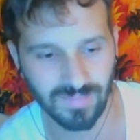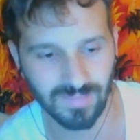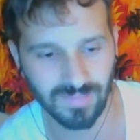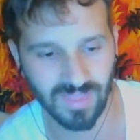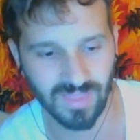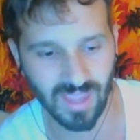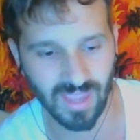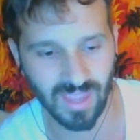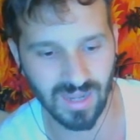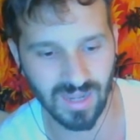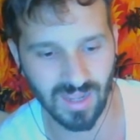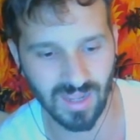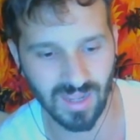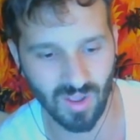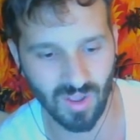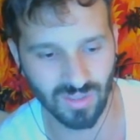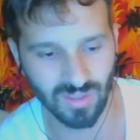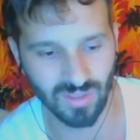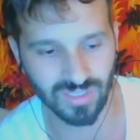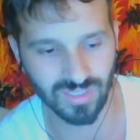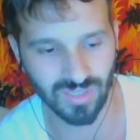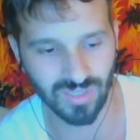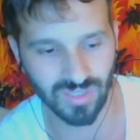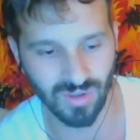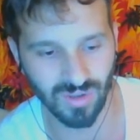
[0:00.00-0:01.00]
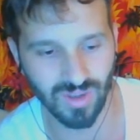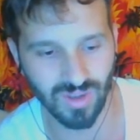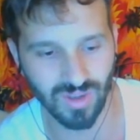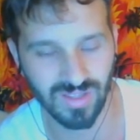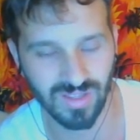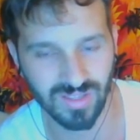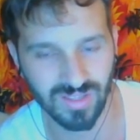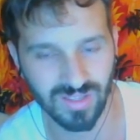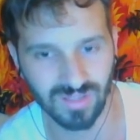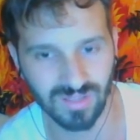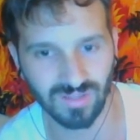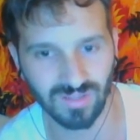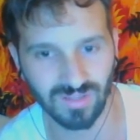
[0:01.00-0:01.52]
And he also
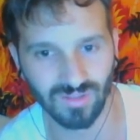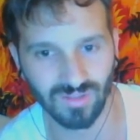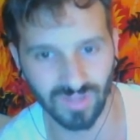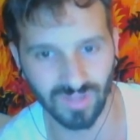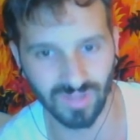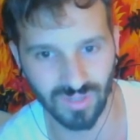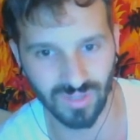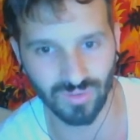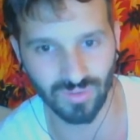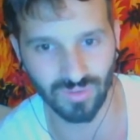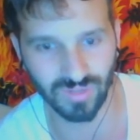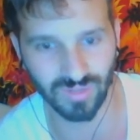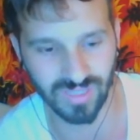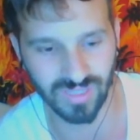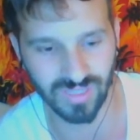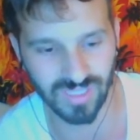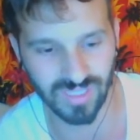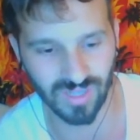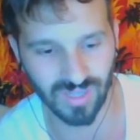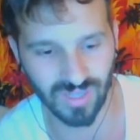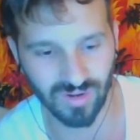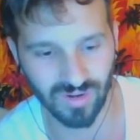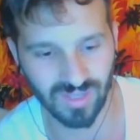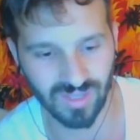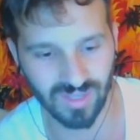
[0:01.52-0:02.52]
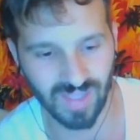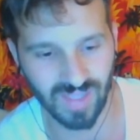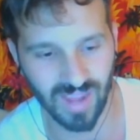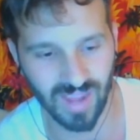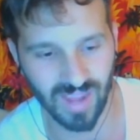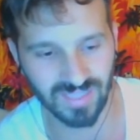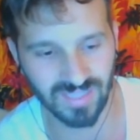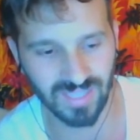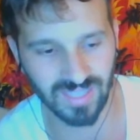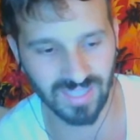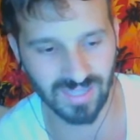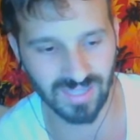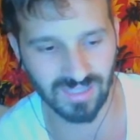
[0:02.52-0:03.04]
literally started
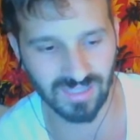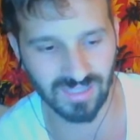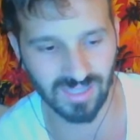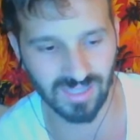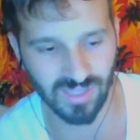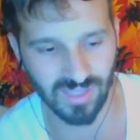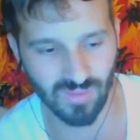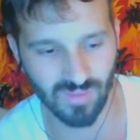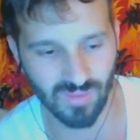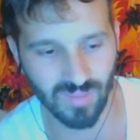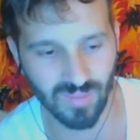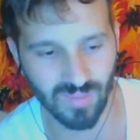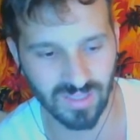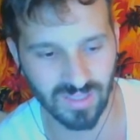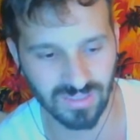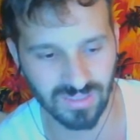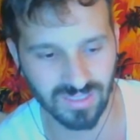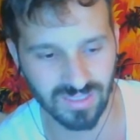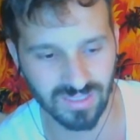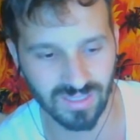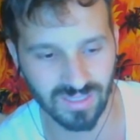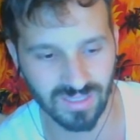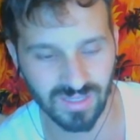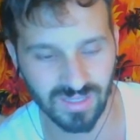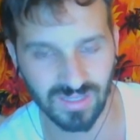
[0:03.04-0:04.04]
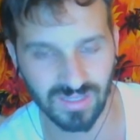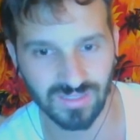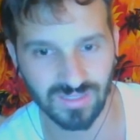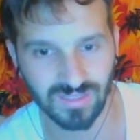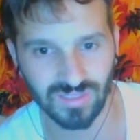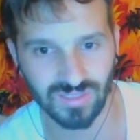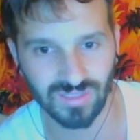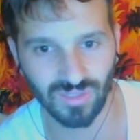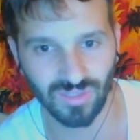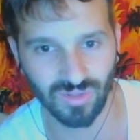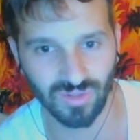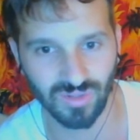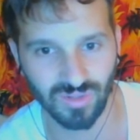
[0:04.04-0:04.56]
dissecting humans
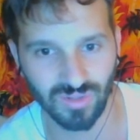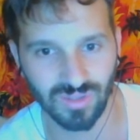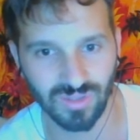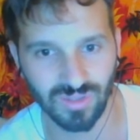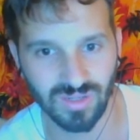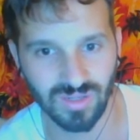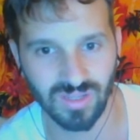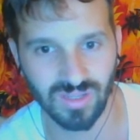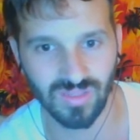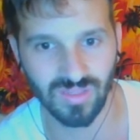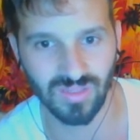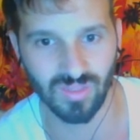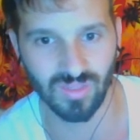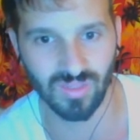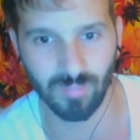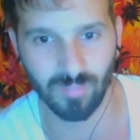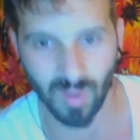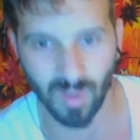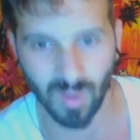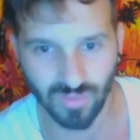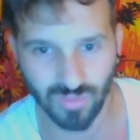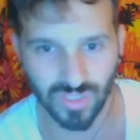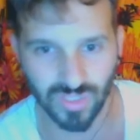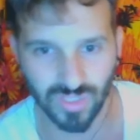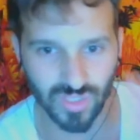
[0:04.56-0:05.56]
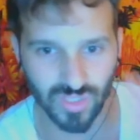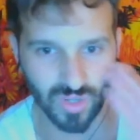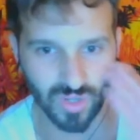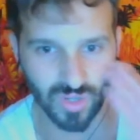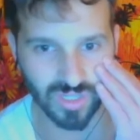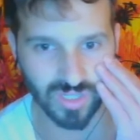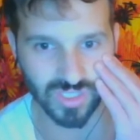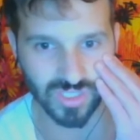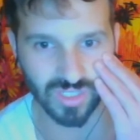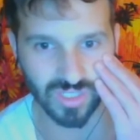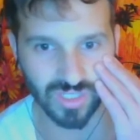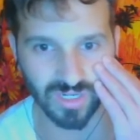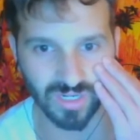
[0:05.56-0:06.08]
to learn the bone
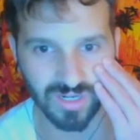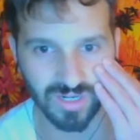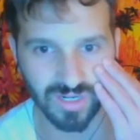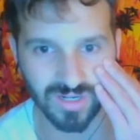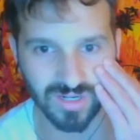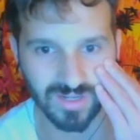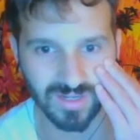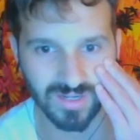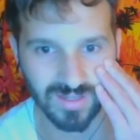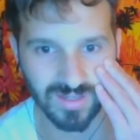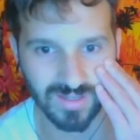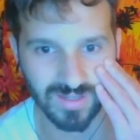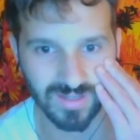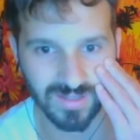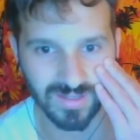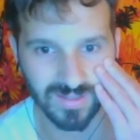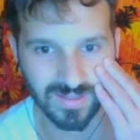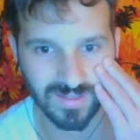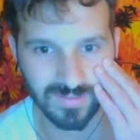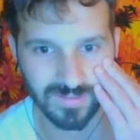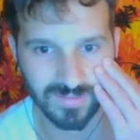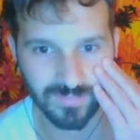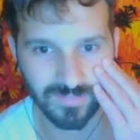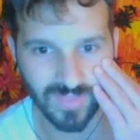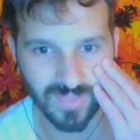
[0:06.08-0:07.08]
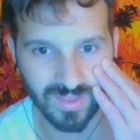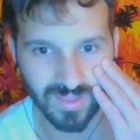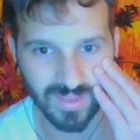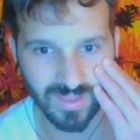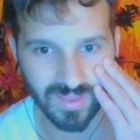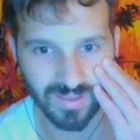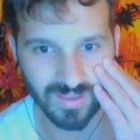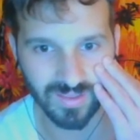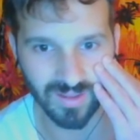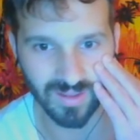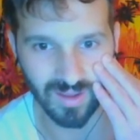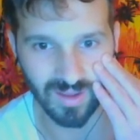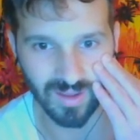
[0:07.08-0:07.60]
structure
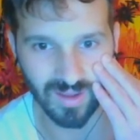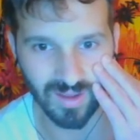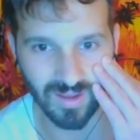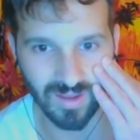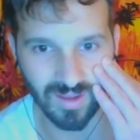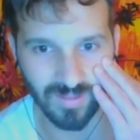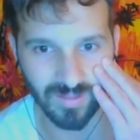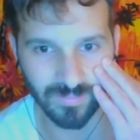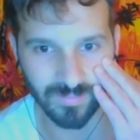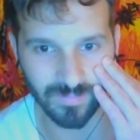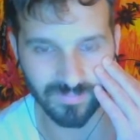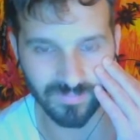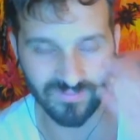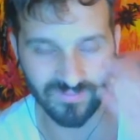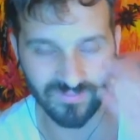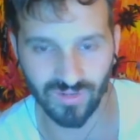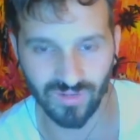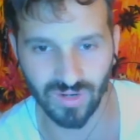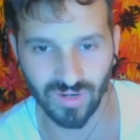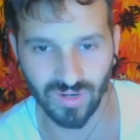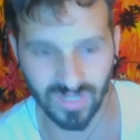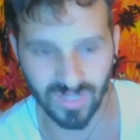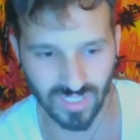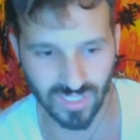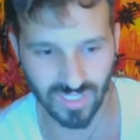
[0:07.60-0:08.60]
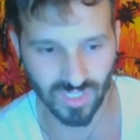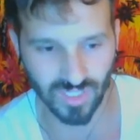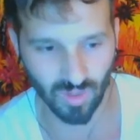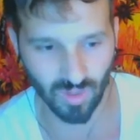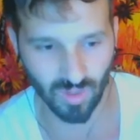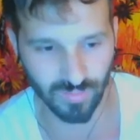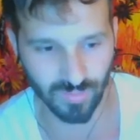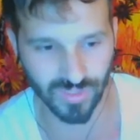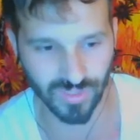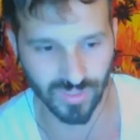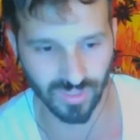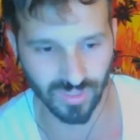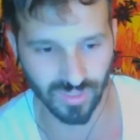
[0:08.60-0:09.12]
for his
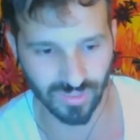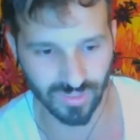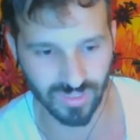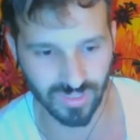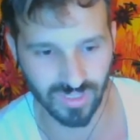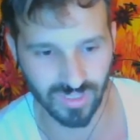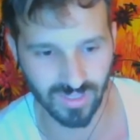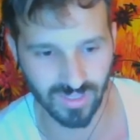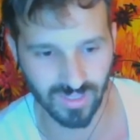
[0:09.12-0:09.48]
sculptures.